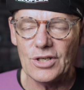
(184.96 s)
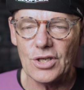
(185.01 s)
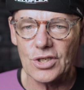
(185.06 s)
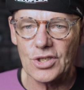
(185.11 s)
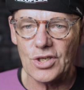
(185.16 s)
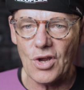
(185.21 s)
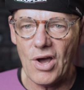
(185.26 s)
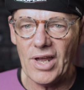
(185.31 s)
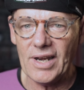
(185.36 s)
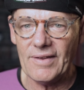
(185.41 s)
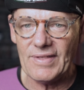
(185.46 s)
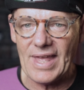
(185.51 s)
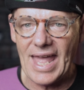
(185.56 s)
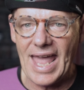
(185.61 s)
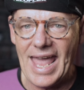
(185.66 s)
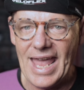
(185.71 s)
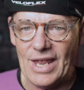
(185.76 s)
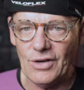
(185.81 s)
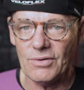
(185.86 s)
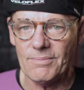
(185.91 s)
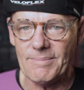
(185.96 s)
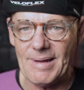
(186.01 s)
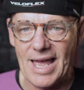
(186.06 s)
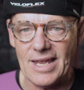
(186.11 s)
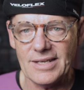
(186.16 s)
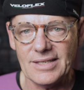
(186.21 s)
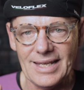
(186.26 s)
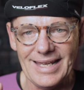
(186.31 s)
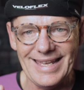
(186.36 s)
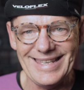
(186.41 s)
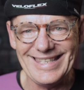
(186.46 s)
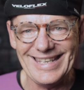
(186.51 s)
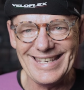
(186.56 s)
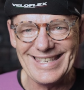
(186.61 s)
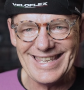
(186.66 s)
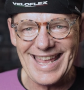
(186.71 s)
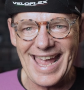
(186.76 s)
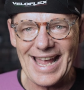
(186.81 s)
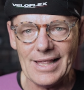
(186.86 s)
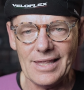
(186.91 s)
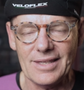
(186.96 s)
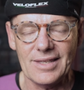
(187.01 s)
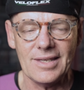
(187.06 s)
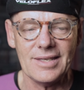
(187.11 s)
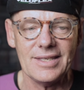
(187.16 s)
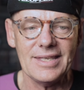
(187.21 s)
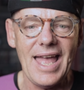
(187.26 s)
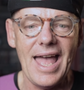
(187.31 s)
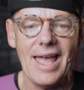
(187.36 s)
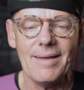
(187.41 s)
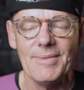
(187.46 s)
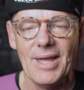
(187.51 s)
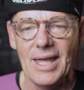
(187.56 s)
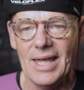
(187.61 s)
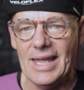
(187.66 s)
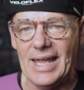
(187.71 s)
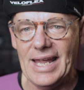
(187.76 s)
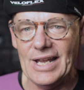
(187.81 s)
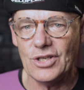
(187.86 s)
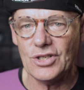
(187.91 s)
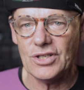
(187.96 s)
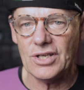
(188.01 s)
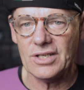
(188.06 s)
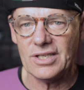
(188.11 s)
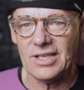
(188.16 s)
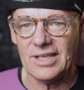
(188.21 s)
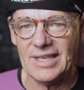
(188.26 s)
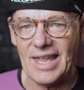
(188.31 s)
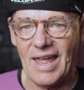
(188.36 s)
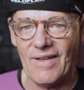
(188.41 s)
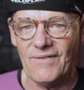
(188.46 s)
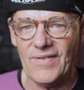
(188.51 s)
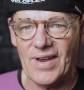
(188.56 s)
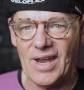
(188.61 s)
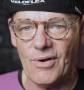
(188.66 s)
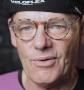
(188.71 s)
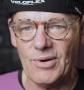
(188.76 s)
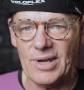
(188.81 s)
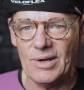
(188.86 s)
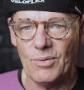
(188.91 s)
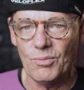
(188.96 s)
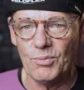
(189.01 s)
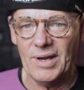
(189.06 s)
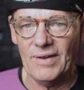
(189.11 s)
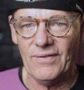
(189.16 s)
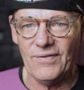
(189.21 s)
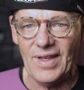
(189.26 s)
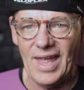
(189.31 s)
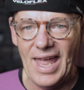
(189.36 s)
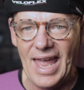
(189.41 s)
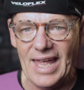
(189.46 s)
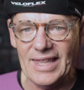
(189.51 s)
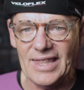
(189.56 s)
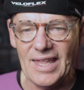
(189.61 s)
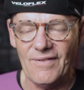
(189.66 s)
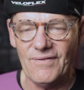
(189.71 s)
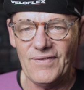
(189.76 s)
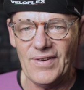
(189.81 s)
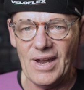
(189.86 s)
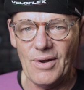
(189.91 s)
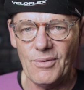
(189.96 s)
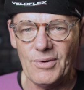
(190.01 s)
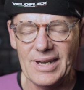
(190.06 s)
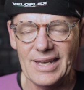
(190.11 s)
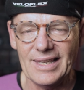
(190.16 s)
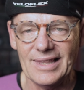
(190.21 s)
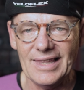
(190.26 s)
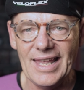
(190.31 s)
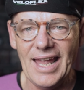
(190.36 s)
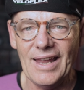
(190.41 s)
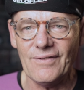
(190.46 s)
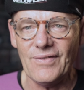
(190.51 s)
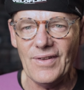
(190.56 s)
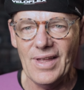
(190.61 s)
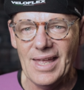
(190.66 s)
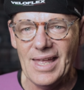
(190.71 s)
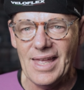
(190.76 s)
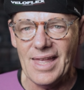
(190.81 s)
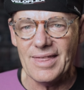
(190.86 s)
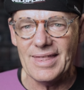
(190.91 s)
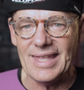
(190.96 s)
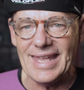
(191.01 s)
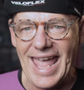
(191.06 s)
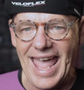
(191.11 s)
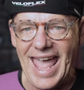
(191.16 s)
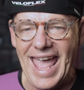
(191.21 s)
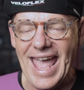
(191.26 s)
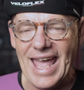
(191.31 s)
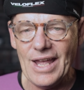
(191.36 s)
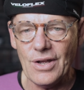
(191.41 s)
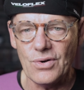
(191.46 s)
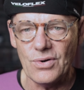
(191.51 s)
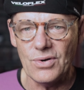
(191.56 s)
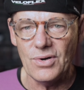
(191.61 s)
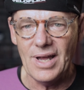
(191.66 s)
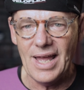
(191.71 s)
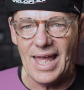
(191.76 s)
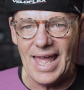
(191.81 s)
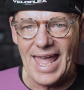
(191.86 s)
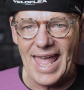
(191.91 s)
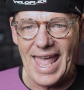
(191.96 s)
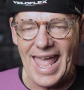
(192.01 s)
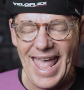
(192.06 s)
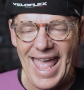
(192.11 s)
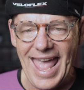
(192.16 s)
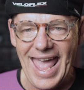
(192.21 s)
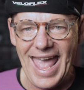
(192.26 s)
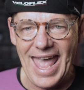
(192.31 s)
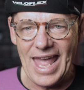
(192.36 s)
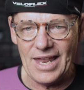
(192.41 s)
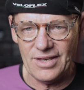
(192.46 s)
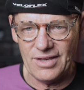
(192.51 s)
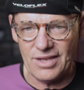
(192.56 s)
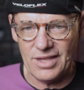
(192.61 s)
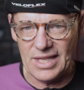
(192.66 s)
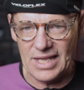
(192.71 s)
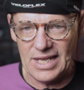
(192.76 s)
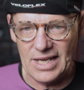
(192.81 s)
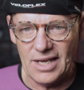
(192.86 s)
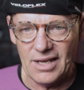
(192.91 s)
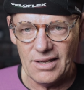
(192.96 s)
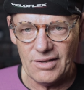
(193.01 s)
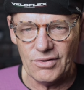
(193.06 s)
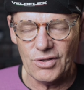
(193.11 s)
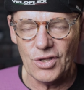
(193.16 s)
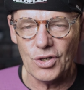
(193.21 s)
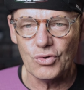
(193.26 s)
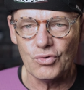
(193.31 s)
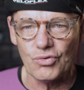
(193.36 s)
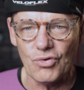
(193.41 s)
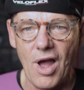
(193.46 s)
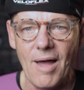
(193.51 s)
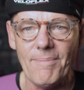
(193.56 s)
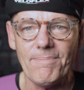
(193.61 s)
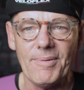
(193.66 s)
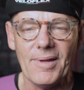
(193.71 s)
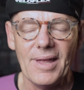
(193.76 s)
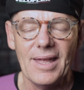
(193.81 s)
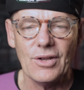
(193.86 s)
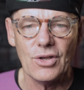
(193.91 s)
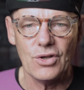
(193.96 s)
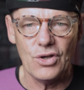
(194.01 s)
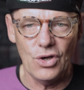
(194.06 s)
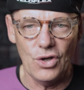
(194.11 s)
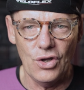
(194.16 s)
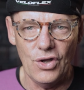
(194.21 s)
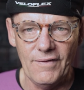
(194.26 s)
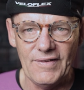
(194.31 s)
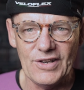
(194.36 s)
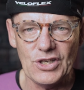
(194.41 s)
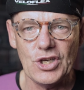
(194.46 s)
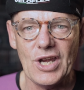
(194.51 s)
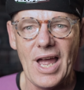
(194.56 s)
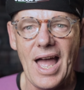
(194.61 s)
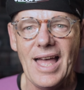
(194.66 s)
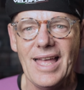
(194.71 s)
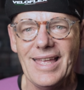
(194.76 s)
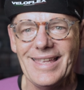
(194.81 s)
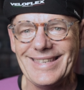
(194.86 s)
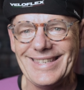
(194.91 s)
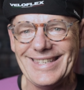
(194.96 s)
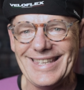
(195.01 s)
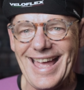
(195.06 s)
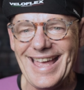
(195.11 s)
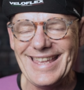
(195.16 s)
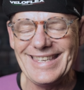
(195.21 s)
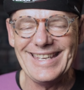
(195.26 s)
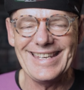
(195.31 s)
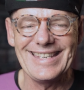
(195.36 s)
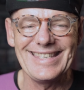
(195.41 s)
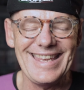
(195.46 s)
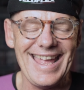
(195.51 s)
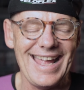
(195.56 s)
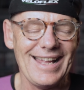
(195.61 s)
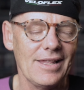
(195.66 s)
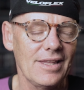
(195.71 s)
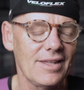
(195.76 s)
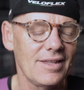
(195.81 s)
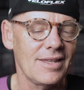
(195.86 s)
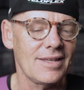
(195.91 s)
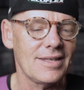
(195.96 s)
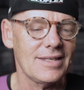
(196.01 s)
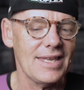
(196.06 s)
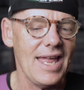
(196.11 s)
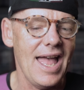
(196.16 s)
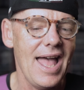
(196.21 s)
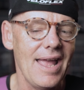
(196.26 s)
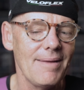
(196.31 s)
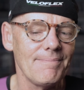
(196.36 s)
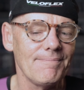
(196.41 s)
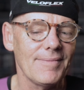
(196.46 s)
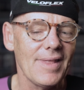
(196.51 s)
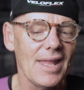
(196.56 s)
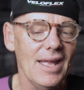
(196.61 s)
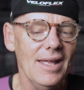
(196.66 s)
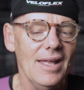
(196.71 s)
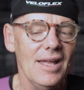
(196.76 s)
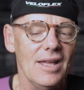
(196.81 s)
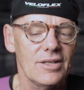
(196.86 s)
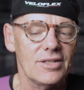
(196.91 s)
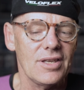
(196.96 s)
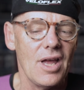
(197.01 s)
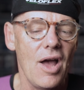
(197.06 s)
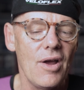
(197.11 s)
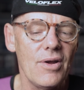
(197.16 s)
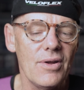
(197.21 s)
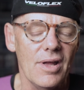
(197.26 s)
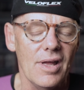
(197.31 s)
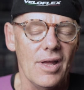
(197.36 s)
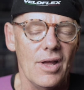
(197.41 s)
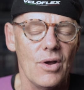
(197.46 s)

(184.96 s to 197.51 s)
design of the handlebars is exactly the same. It's just that they vary in width and they vary in length. The angle and the, the drop curvature stays exactly the same. So